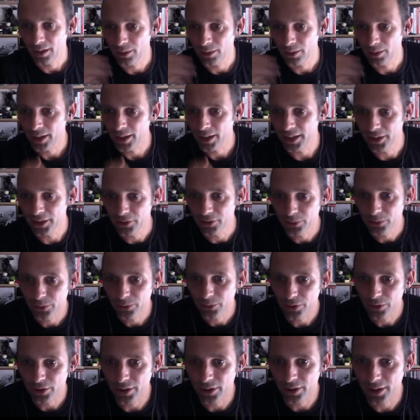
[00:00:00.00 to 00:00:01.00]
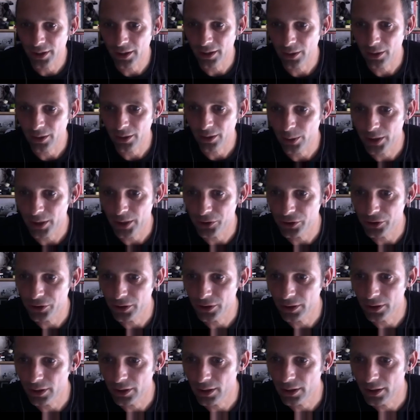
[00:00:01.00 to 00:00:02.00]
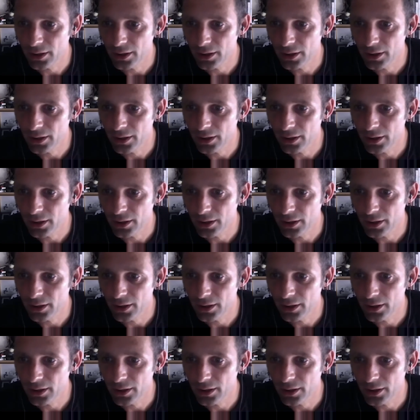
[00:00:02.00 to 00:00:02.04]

Okay. Try another question.